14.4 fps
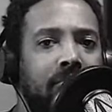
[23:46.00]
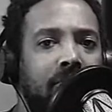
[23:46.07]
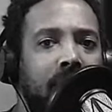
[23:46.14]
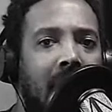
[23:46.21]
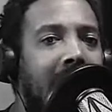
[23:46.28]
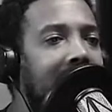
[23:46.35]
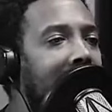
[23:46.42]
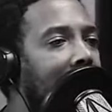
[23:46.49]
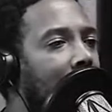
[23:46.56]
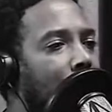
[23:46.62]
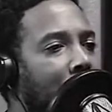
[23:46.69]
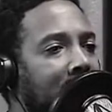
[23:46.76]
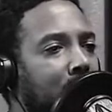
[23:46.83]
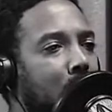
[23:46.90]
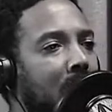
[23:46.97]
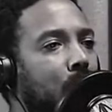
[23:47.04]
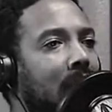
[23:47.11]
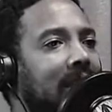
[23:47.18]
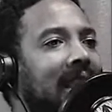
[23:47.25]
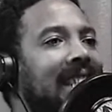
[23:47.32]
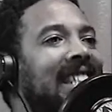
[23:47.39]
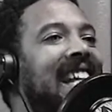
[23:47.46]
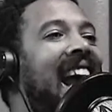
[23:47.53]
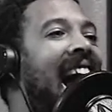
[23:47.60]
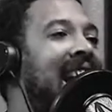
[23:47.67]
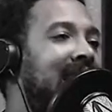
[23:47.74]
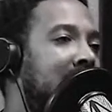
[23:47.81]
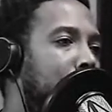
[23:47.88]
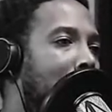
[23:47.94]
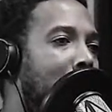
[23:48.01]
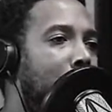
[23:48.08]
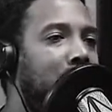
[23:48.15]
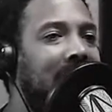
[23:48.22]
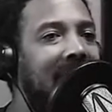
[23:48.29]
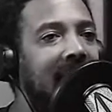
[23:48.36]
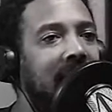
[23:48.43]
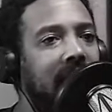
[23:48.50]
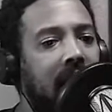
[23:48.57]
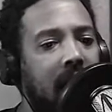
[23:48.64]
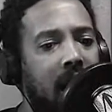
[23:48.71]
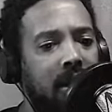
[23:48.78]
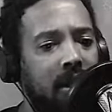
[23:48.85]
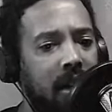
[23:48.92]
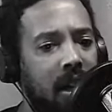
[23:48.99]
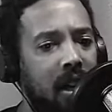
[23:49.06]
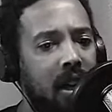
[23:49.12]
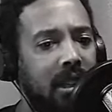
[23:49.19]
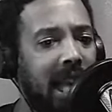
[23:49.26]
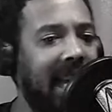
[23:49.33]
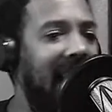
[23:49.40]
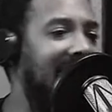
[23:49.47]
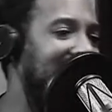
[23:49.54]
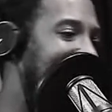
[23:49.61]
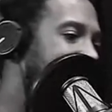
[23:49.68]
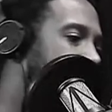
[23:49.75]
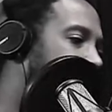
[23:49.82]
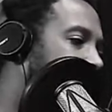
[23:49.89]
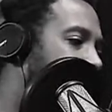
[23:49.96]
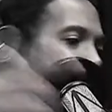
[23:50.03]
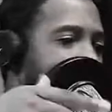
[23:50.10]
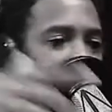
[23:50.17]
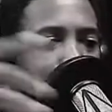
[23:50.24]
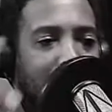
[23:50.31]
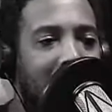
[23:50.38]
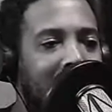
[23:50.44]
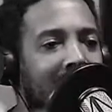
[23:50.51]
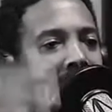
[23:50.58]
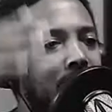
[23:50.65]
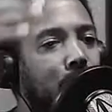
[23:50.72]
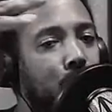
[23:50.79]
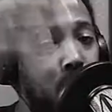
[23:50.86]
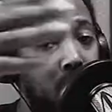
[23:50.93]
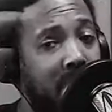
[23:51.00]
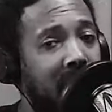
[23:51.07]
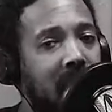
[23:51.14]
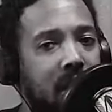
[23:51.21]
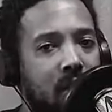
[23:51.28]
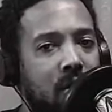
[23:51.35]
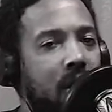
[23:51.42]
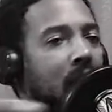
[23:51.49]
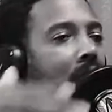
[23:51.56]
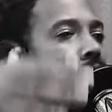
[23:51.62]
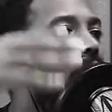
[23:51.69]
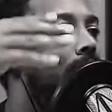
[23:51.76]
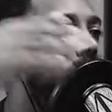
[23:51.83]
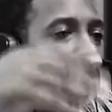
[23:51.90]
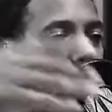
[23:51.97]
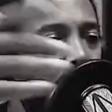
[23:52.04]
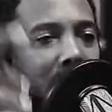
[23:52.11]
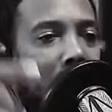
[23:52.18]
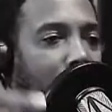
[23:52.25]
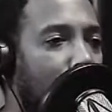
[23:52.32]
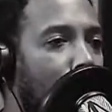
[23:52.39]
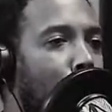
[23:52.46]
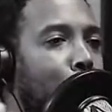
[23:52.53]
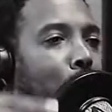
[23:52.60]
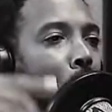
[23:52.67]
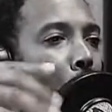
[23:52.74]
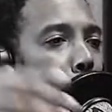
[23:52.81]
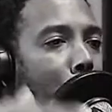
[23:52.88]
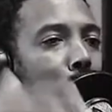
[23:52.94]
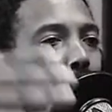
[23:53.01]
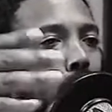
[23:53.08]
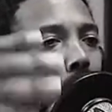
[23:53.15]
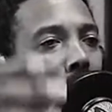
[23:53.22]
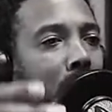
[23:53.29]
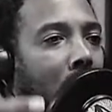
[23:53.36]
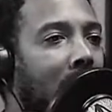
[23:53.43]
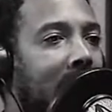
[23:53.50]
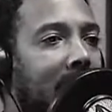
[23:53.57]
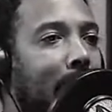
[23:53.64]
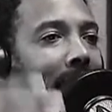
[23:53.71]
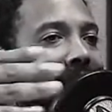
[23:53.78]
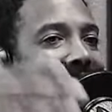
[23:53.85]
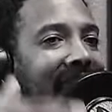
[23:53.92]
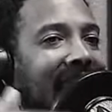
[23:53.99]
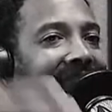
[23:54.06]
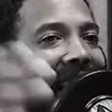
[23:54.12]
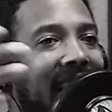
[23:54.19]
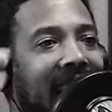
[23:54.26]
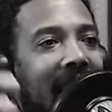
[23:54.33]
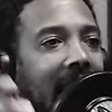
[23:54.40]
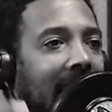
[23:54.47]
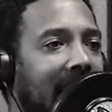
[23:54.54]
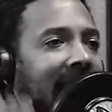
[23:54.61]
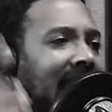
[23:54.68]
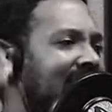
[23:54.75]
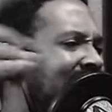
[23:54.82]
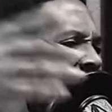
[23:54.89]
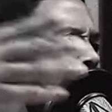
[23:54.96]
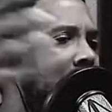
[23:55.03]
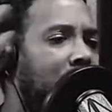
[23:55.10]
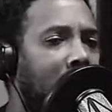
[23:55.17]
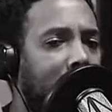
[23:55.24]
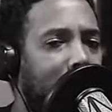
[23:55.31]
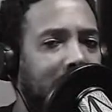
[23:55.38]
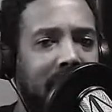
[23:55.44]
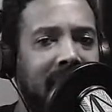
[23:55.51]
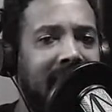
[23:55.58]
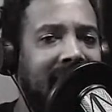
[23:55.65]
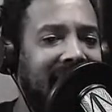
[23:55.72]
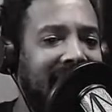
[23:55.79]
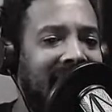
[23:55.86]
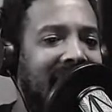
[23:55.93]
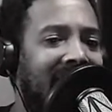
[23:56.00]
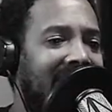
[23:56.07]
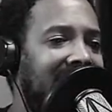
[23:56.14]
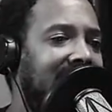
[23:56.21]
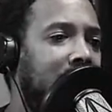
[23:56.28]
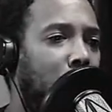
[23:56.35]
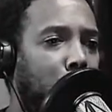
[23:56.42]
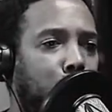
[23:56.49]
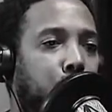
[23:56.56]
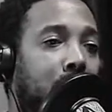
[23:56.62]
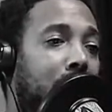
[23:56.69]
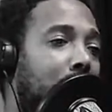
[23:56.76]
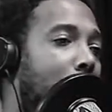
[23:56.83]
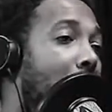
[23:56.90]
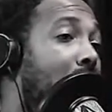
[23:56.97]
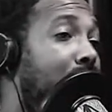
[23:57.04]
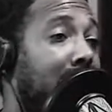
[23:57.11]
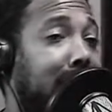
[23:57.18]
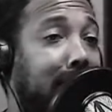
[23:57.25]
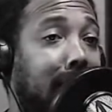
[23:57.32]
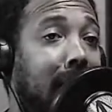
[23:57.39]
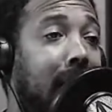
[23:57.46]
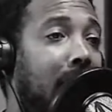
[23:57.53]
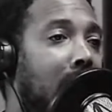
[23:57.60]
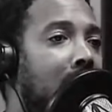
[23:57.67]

And Dr. Frances Welsing's The ISIS Papers, Keys to Color. Like I said on the last podcast, you know what they'll do? This is what they'll do. When you start talking about genetic annihilation, I talked about genetic annihilation on Twitter, and motherfucker said,